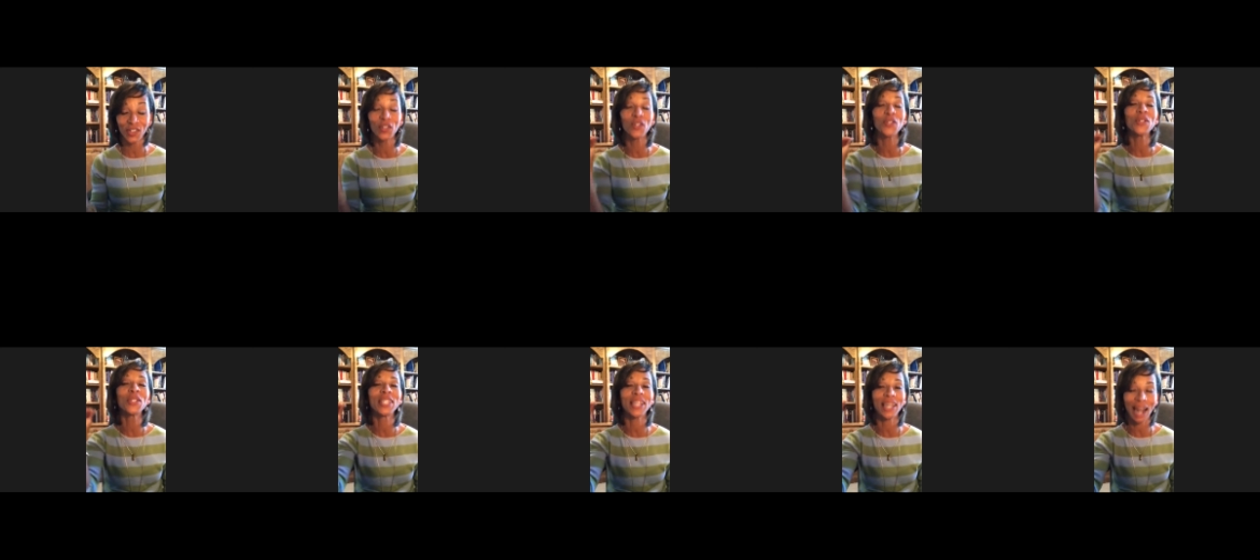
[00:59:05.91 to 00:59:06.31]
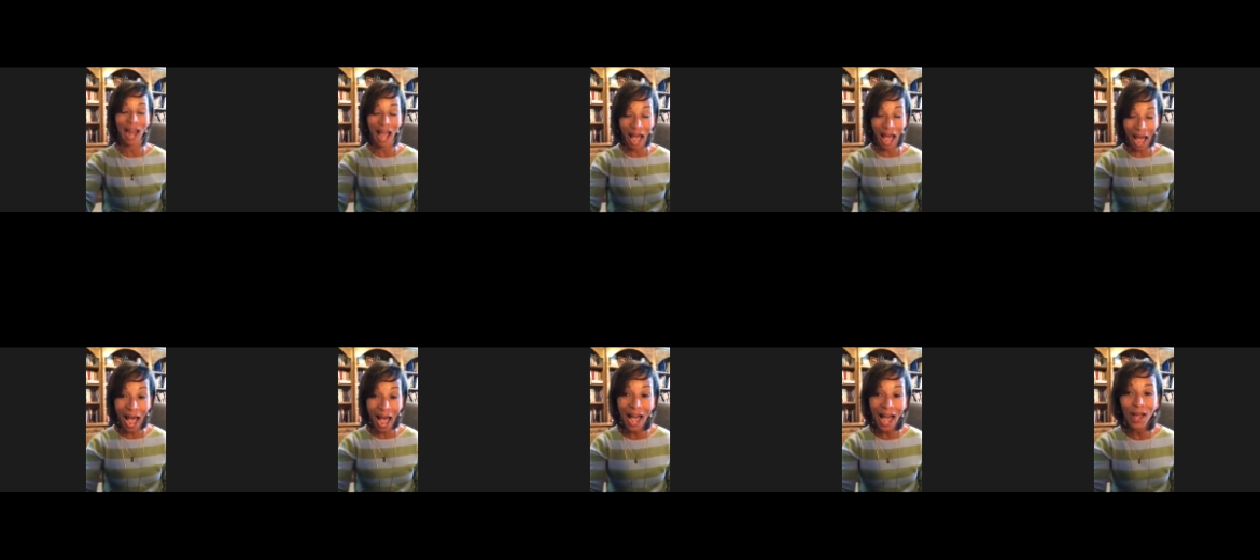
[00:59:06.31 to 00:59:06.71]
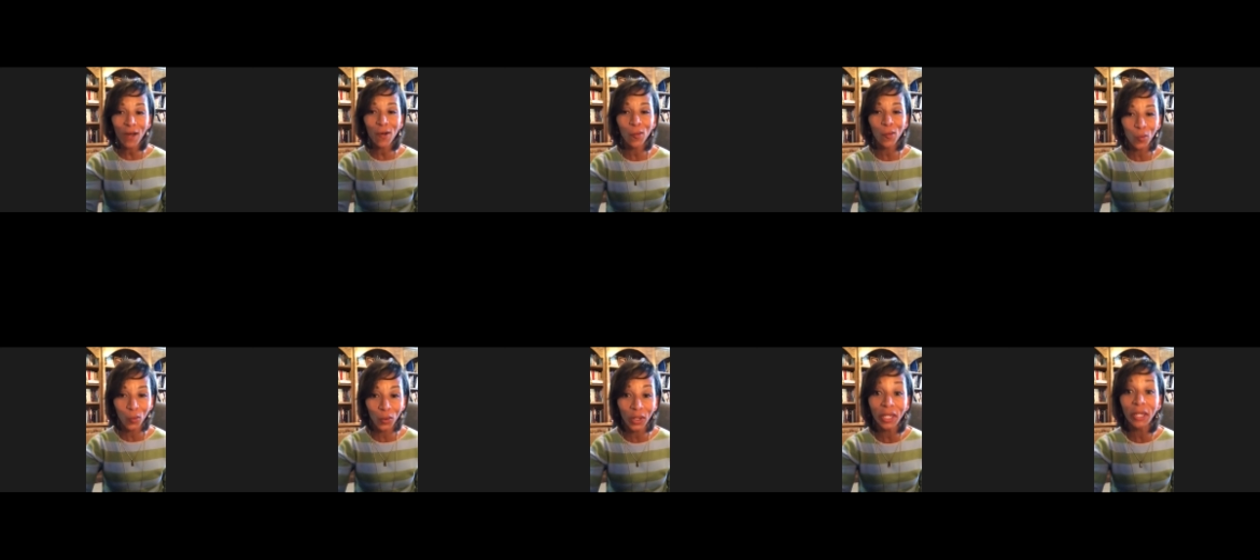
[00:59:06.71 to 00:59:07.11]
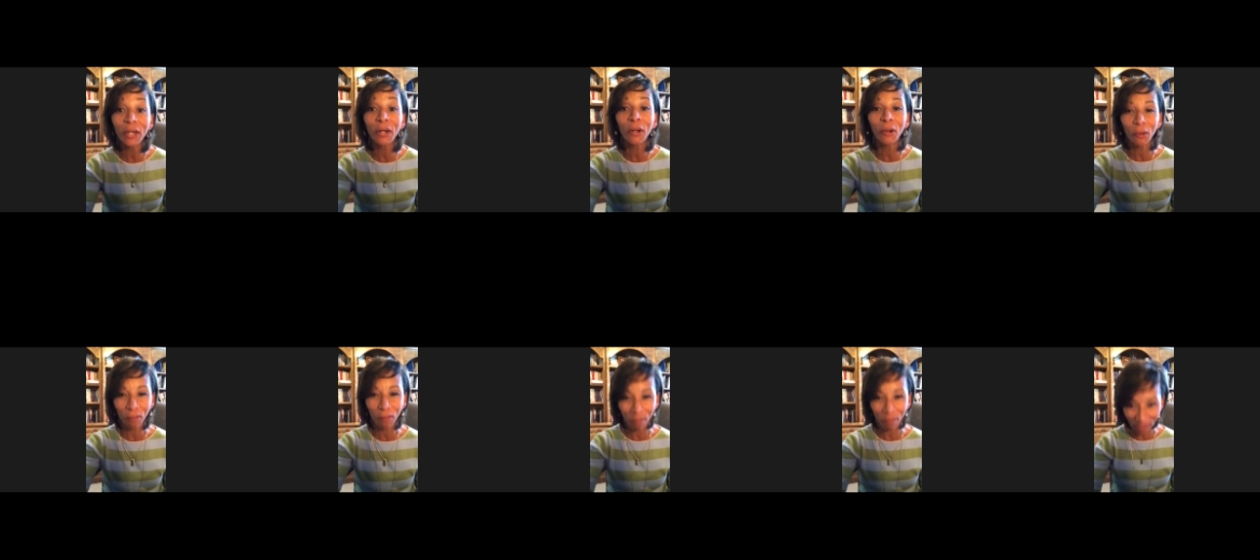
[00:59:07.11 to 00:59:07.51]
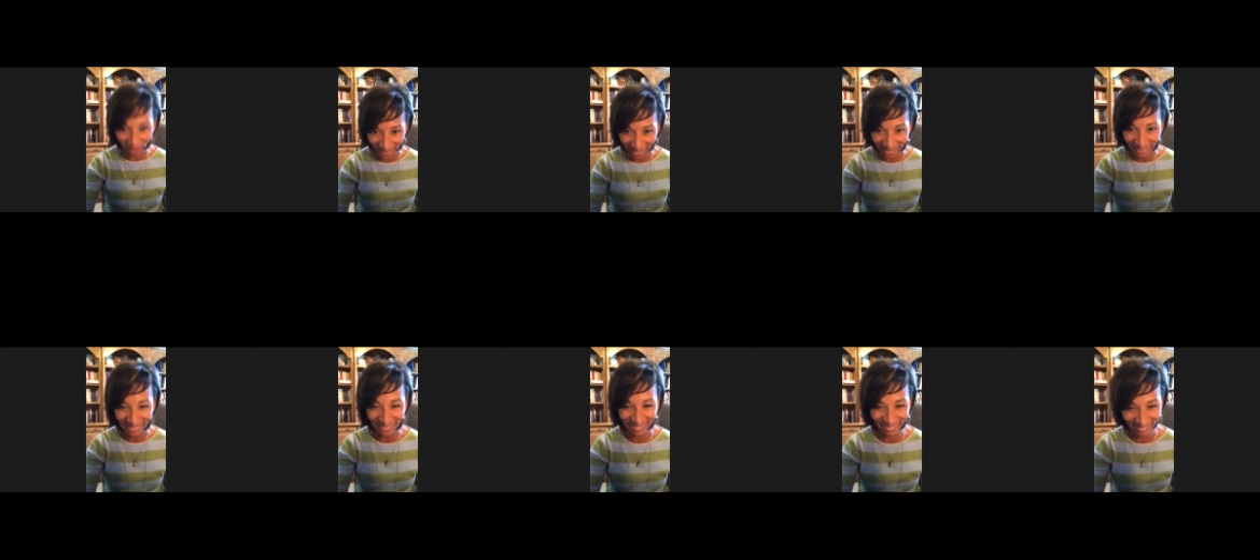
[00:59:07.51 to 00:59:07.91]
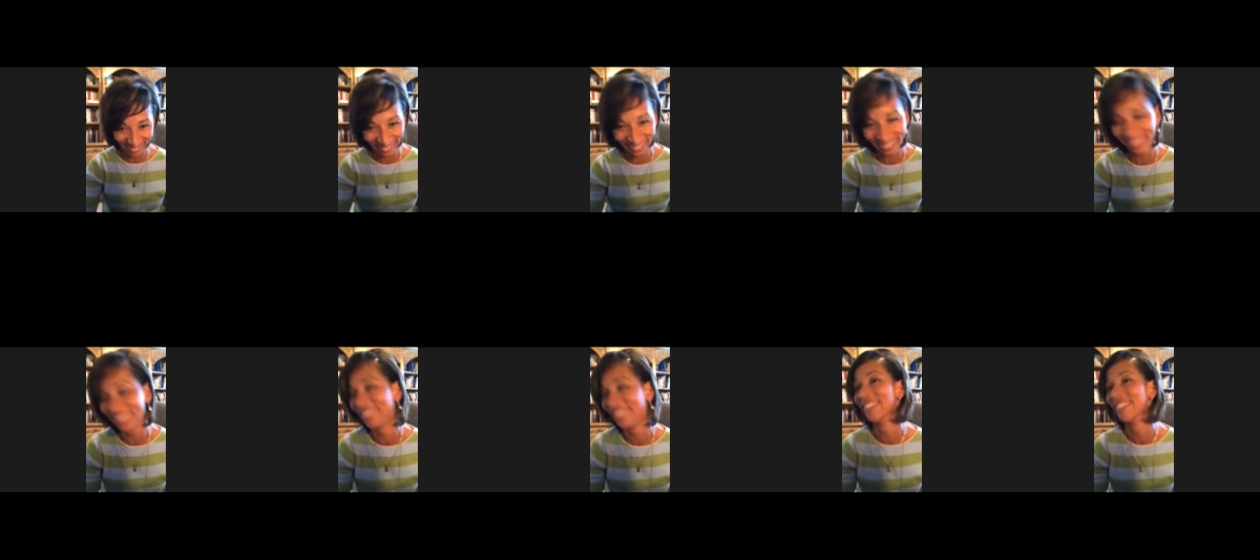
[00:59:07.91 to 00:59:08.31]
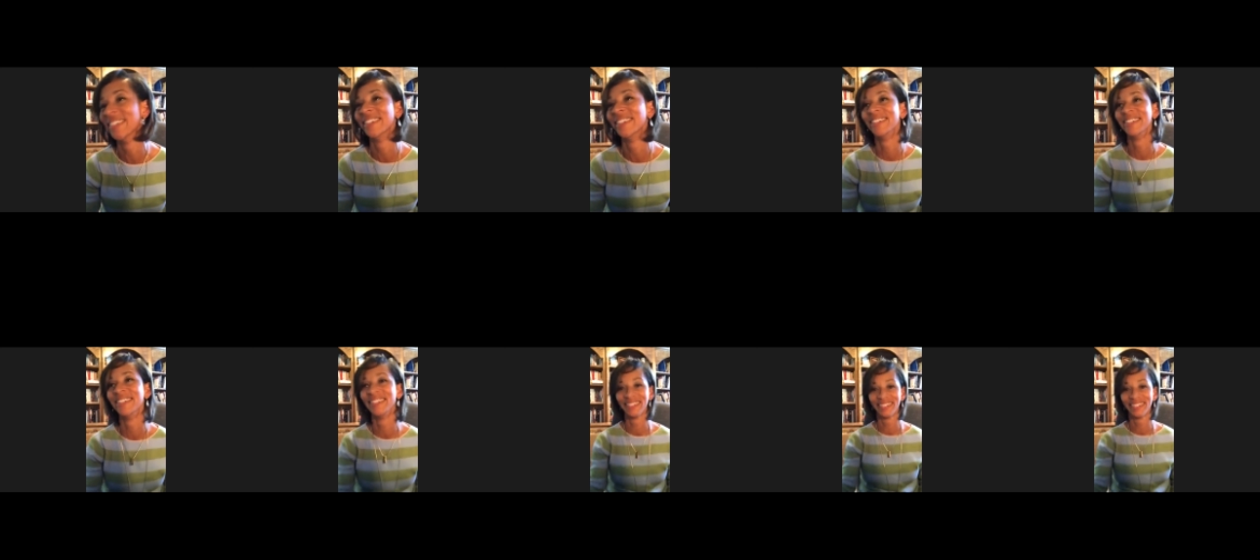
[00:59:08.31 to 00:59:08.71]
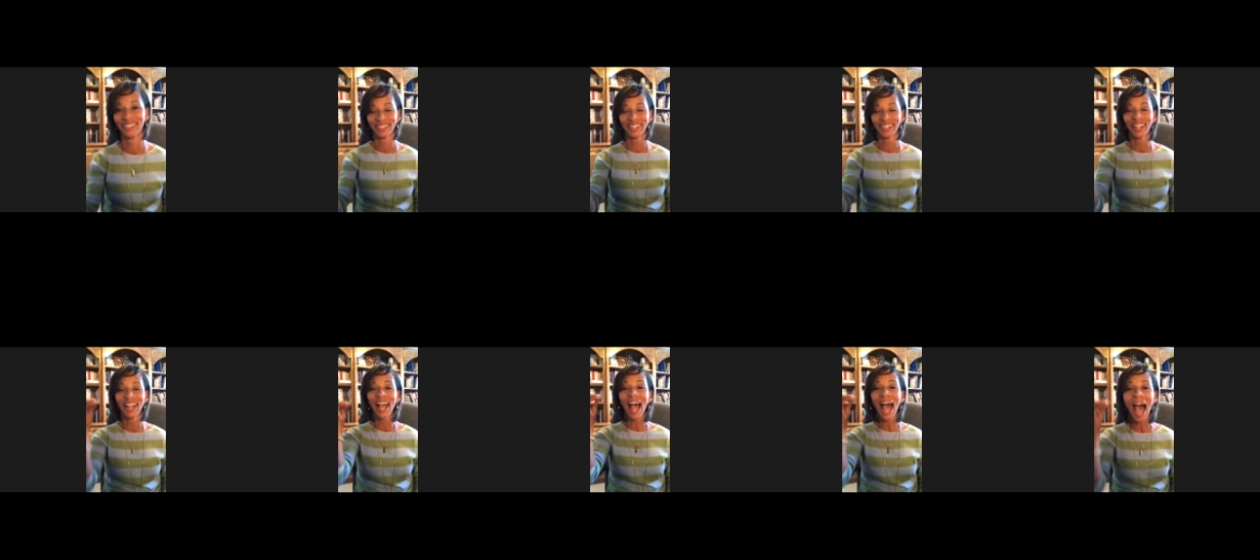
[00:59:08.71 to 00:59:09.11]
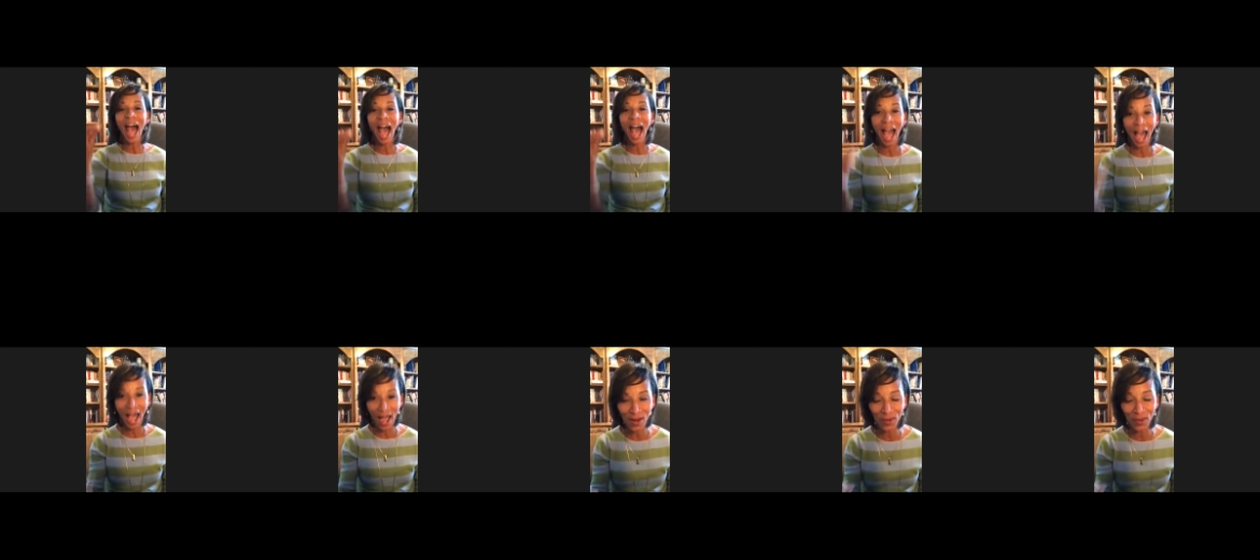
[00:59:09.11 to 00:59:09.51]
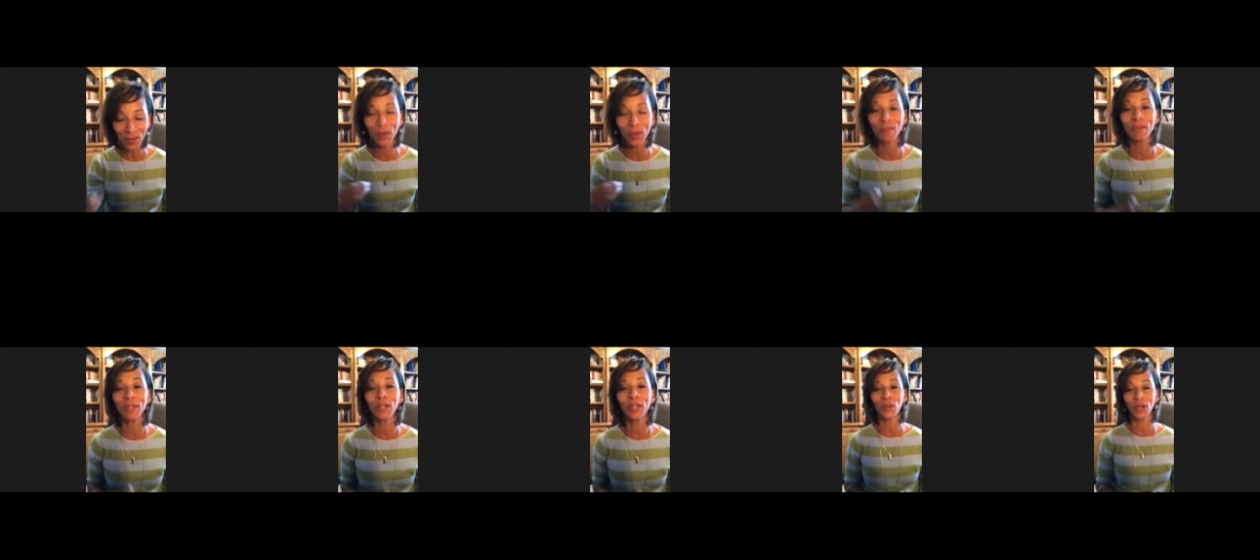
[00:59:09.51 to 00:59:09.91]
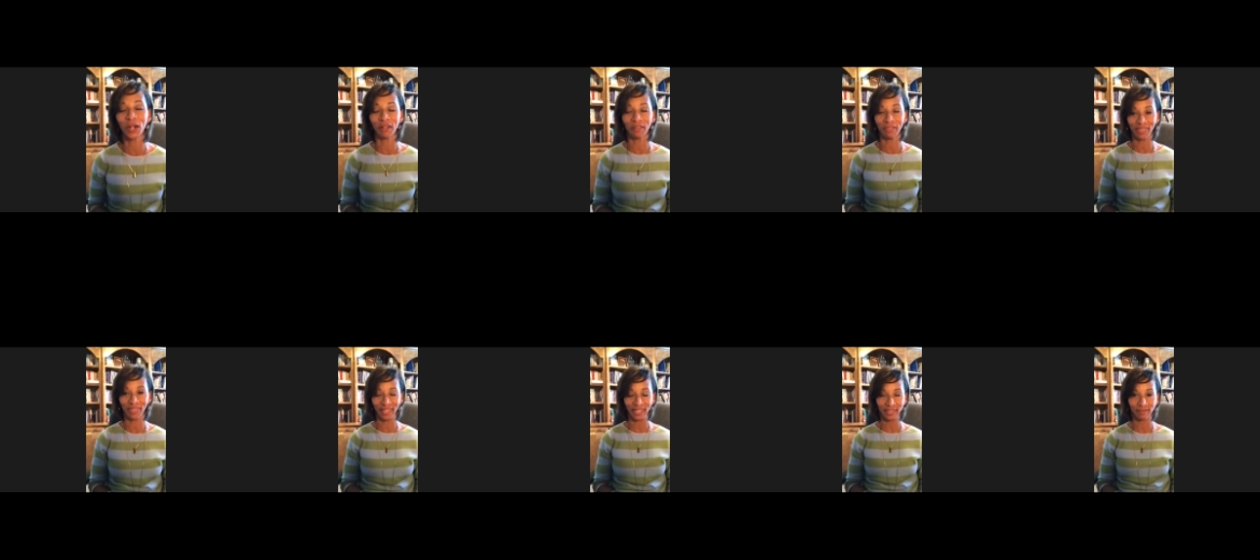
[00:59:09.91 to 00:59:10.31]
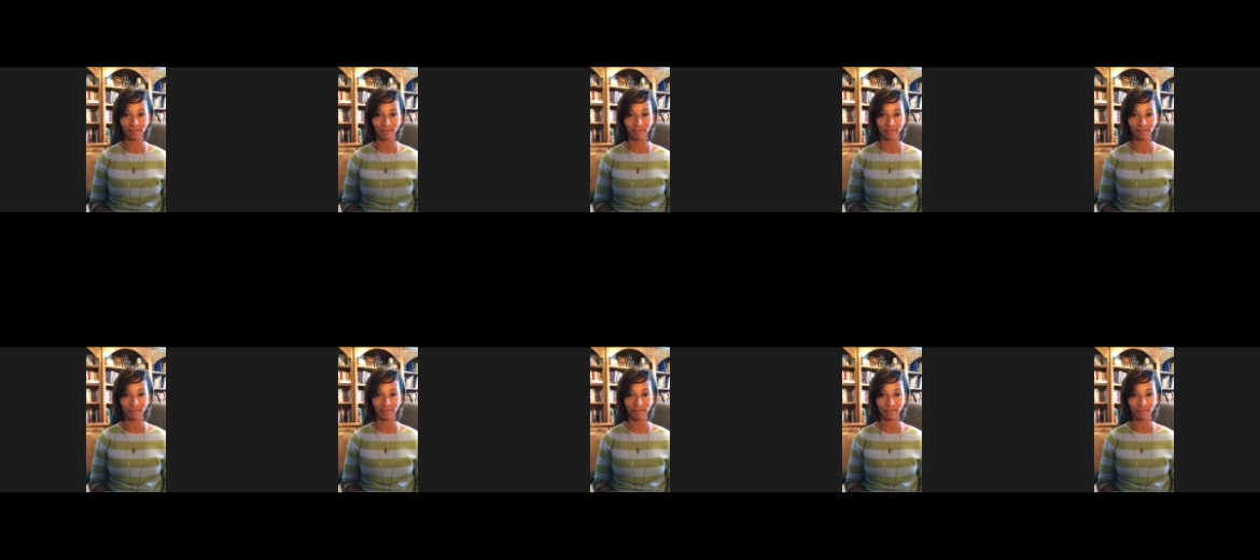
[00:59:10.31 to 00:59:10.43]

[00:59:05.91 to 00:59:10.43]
You said, I will be. I will be wealthy.